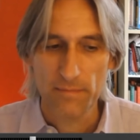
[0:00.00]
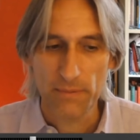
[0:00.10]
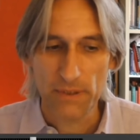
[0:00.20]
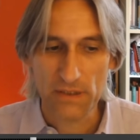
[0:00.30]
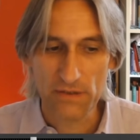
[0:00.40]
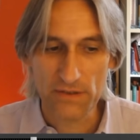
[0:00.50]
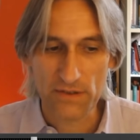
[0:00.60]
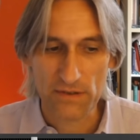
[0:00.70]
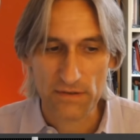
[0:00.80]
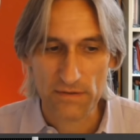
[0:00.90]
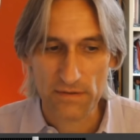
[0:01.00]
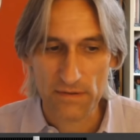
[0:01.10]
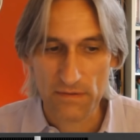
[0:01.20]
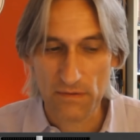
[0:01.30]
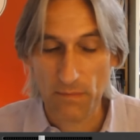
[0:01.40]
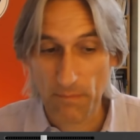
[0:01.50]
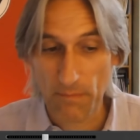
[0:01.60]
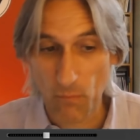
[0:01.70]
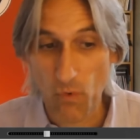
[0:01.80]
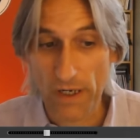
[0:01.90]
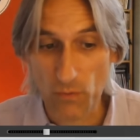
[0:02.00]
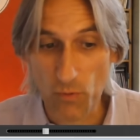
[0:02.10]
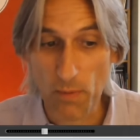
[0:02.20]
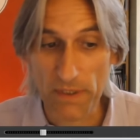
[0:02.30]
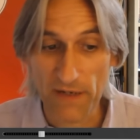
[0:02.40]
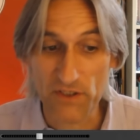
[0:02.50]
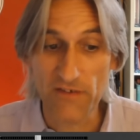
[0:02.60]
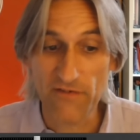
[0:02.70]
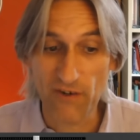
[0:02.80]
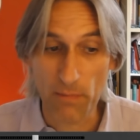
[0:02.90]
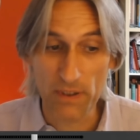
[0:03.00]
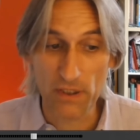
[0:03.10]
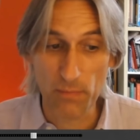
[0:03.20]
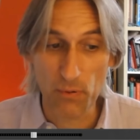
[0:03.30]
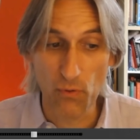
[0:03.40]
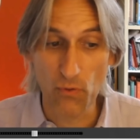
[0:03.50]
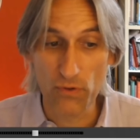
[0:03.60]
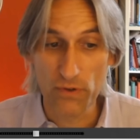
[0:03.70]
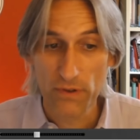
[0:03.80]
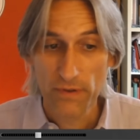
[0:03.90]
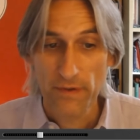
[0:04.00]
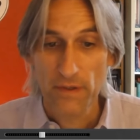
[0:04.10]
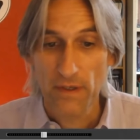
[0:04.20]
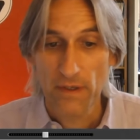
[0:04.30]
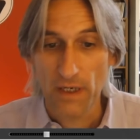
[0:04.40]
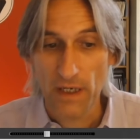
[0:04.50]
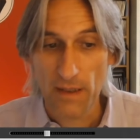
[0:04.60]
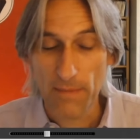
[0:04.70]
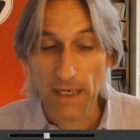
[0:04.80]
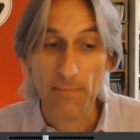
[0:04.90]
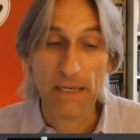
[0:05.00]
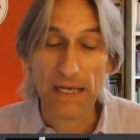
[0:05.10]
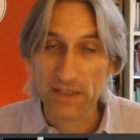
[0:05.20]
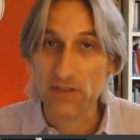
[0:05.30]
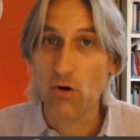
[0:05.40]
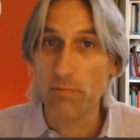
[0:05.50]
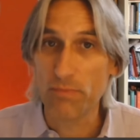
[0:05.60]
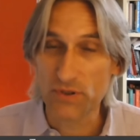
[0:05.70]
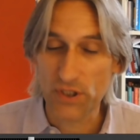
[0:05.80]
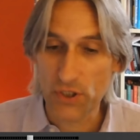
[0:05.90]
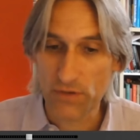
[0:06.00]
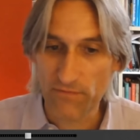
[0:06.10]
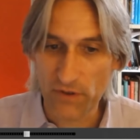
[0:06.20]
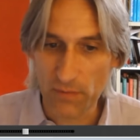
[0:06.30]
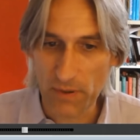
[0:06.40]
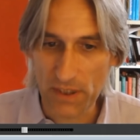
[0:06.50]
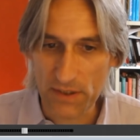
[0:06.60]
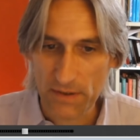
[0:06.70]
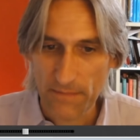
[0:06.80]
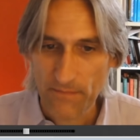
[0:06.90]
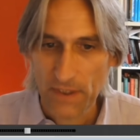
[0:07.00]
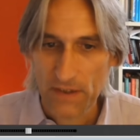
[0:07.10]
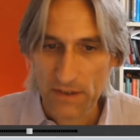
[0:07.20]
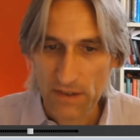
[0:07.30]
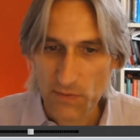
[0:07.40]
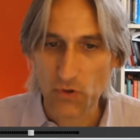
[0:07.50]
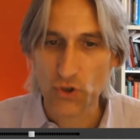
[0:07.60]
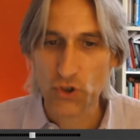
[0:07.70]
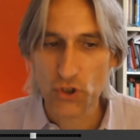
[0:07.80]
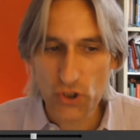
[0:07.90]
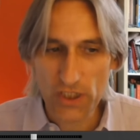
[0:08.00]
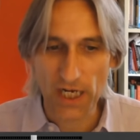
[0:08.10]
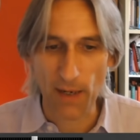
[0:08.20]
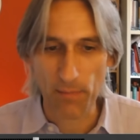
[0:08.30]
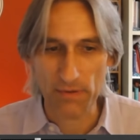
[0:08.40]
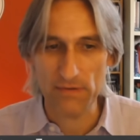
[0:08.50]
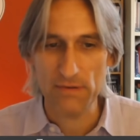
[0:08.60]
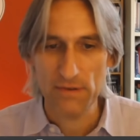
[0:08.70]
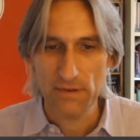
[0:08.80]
because white will probably have to give up another pawn um, and black has compensation for the piece. So that's what should happen.